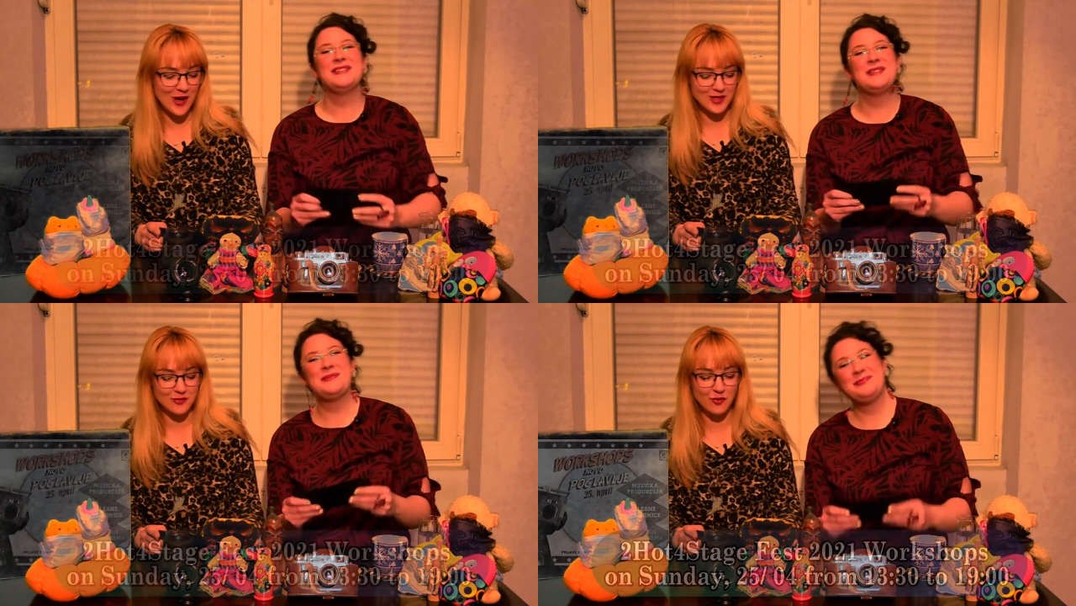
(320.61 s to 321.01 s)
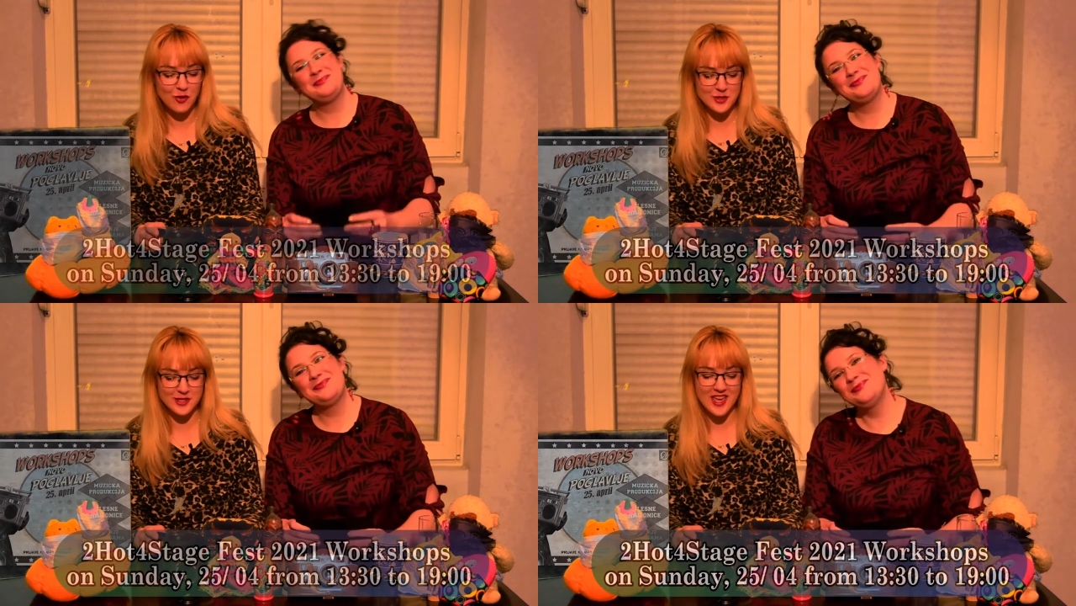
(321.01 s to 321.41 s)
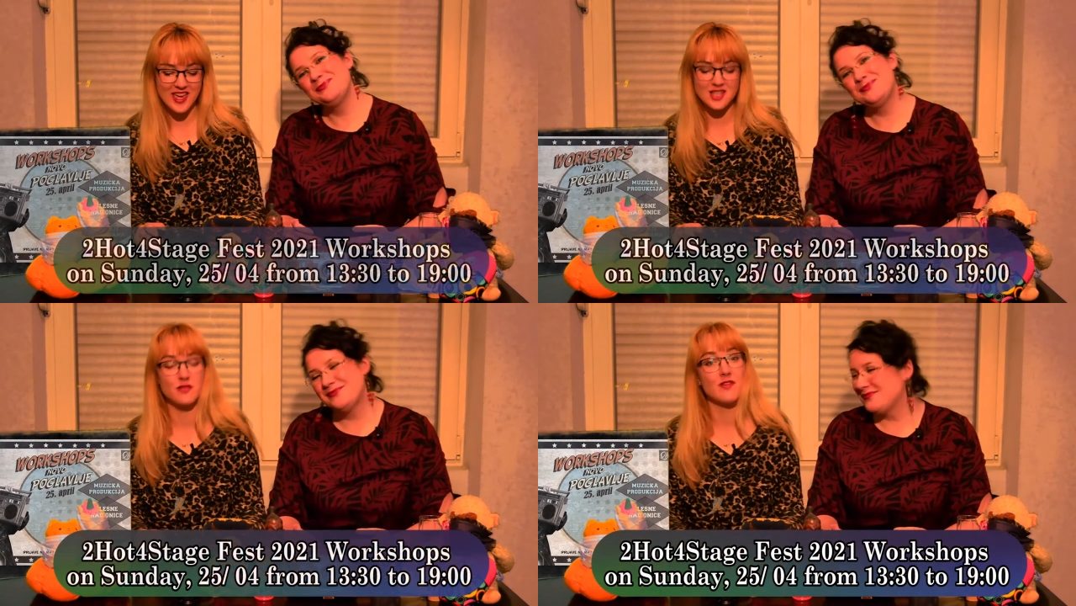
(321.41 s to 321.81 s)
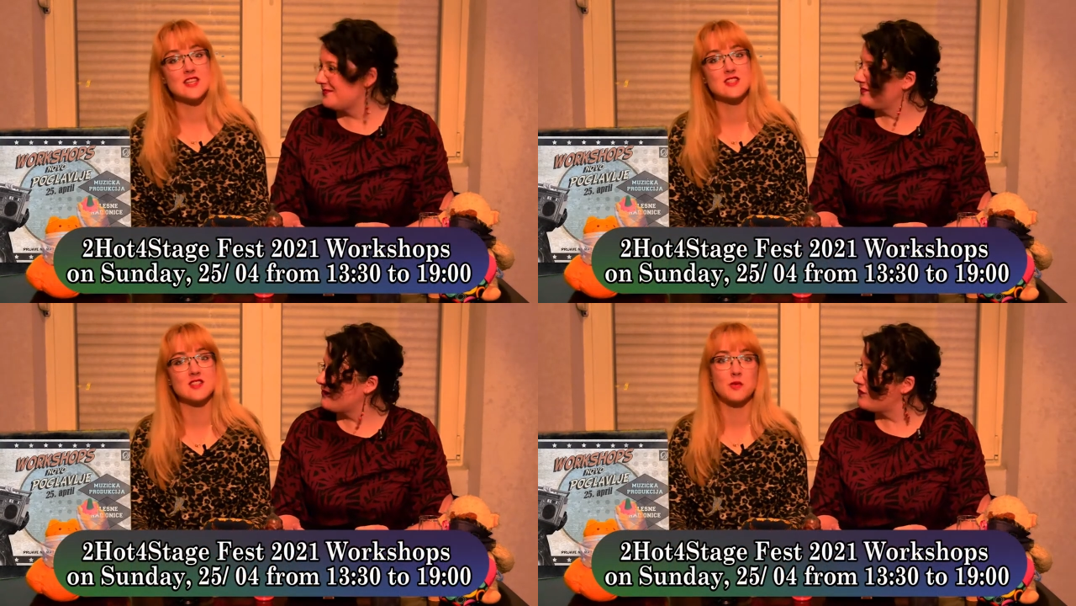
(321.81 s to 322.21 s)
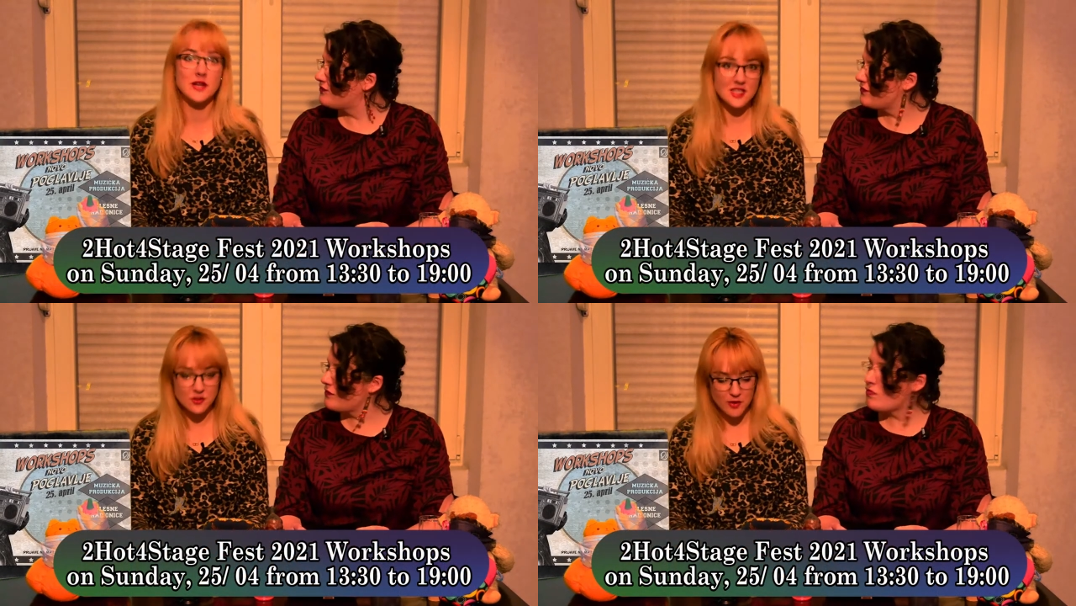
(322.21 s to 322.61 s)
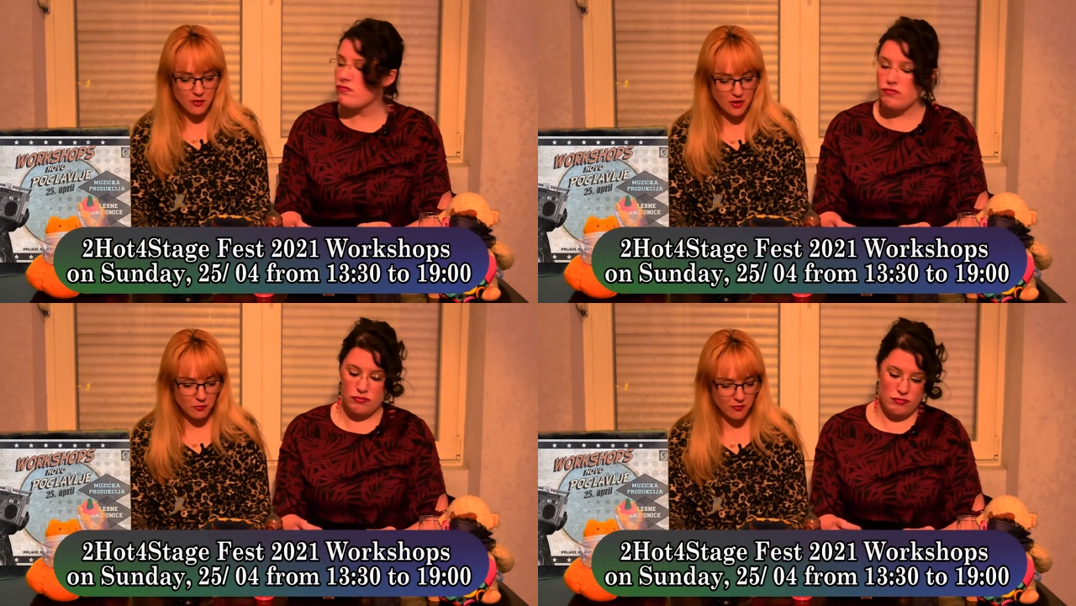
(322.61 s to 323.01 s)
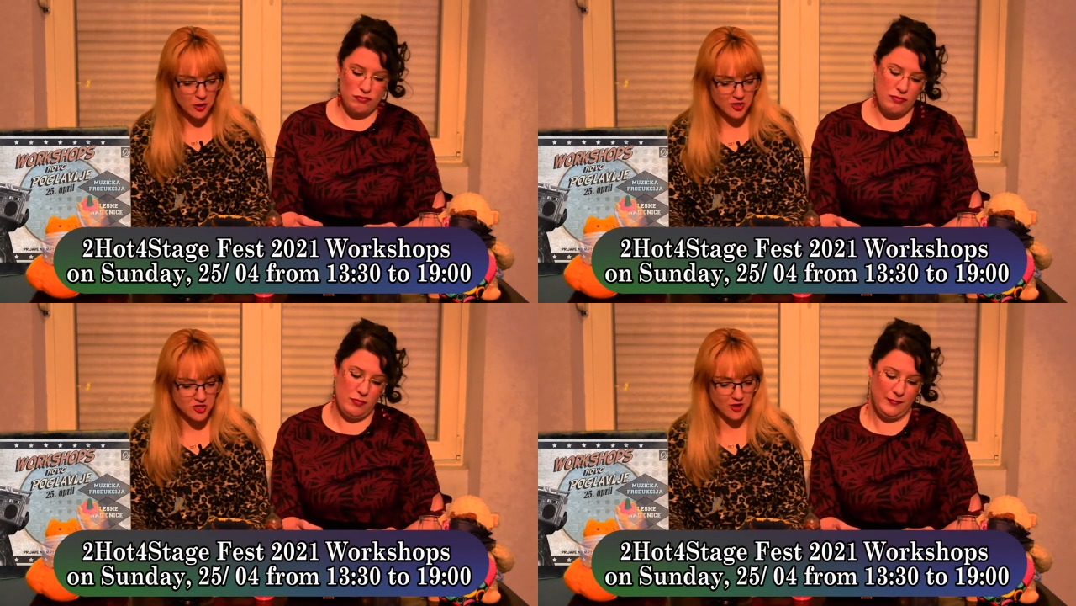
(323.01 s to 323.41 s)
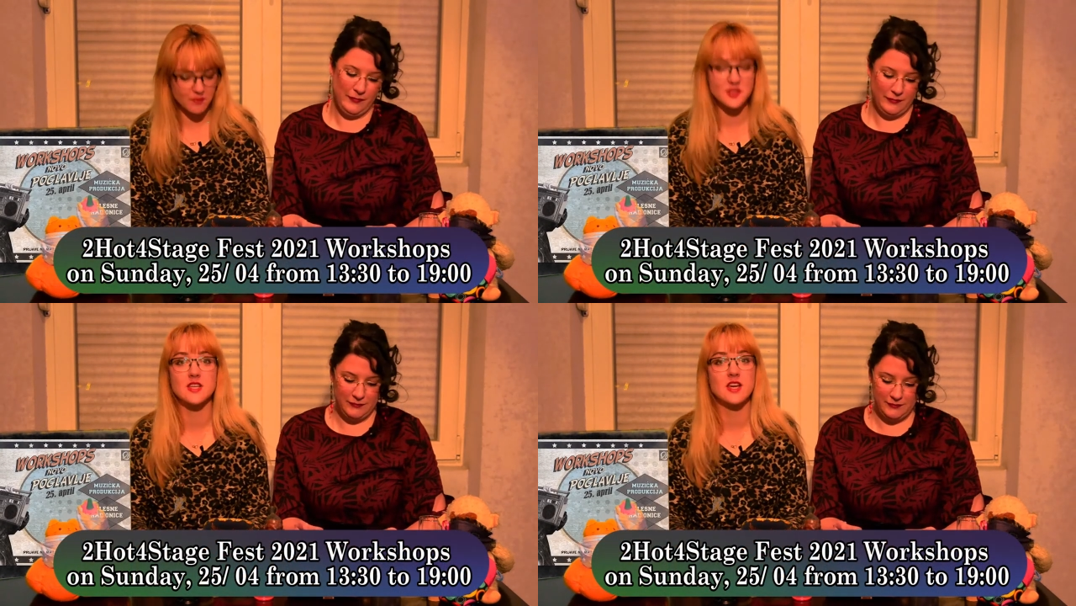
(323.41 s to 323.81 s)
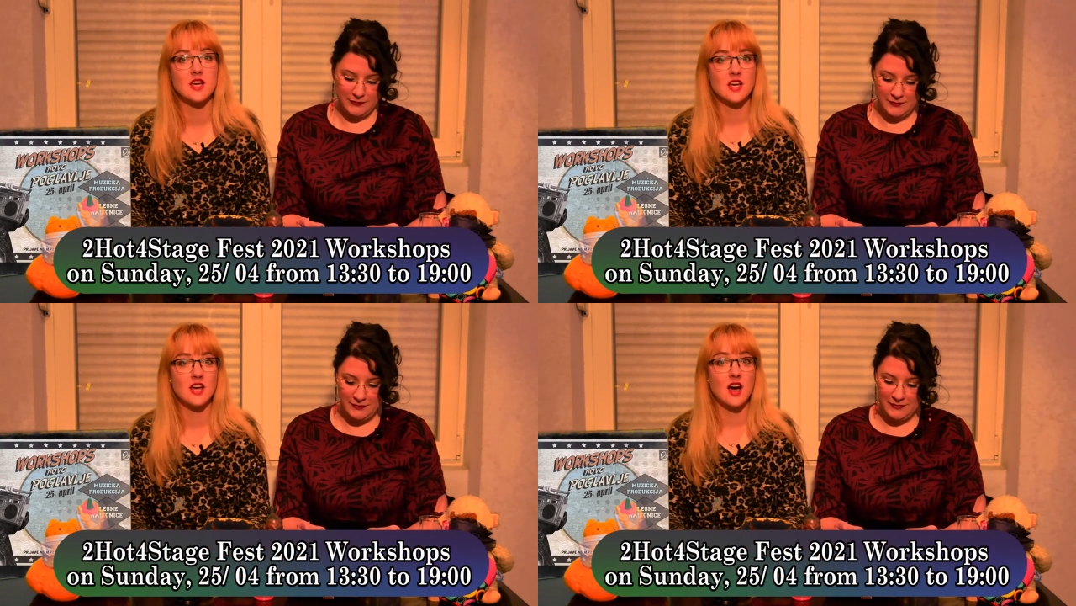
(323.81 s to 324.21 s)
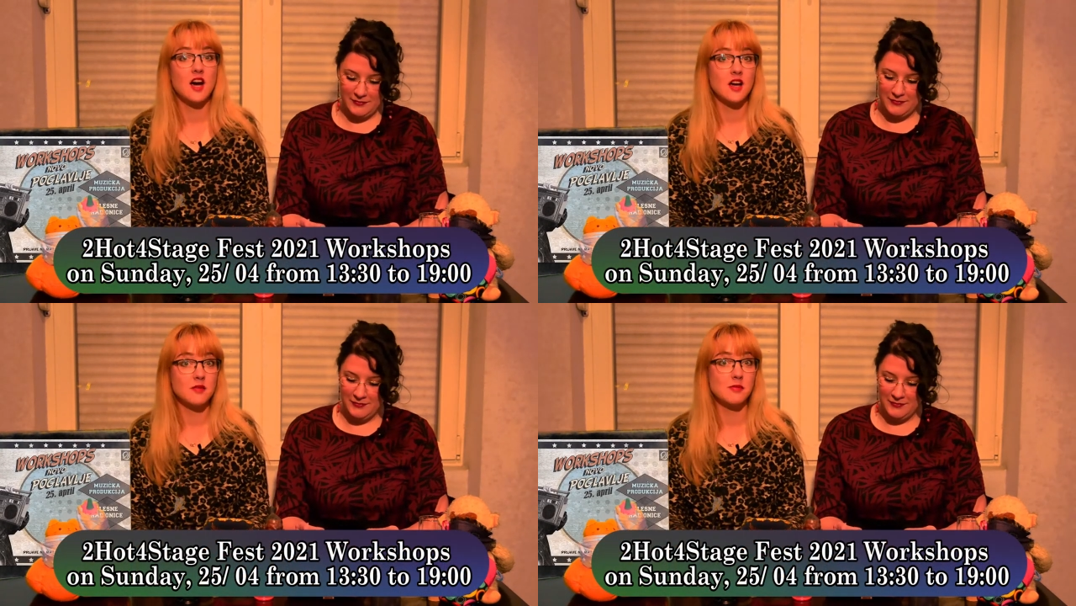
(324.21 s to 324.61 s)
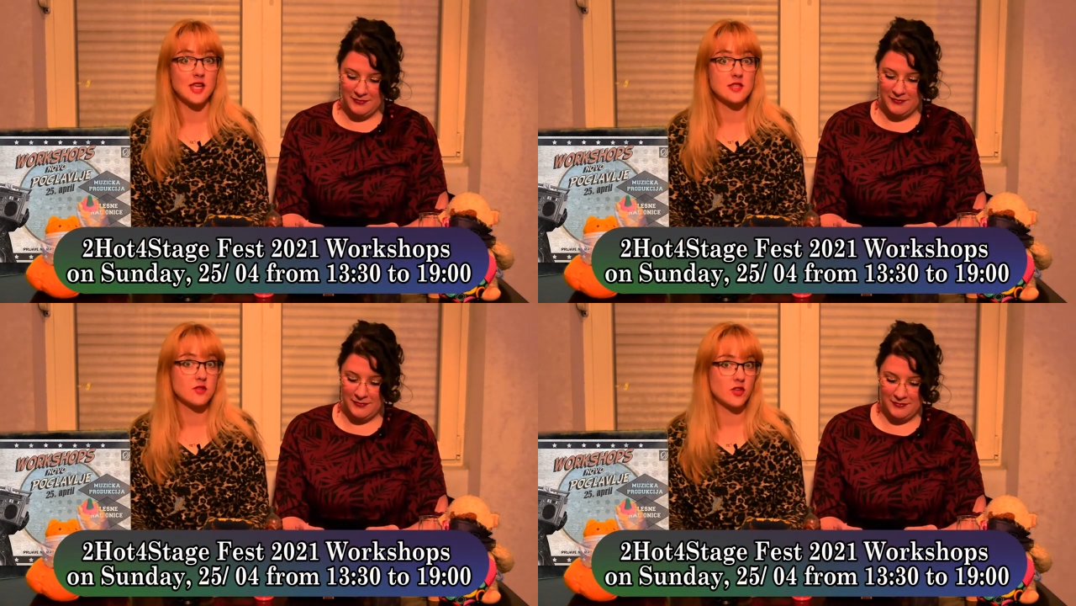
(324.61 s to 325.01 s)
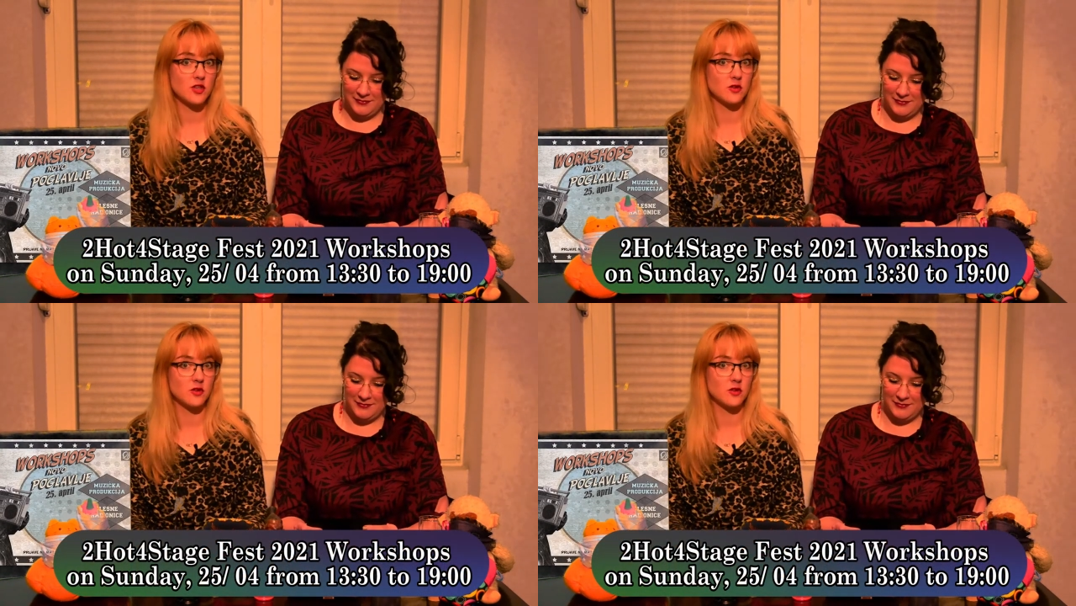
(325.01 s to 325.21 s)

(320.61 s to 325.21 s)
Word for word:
Speaker 1: Hot for Stage Fest 2021 workshops are the place for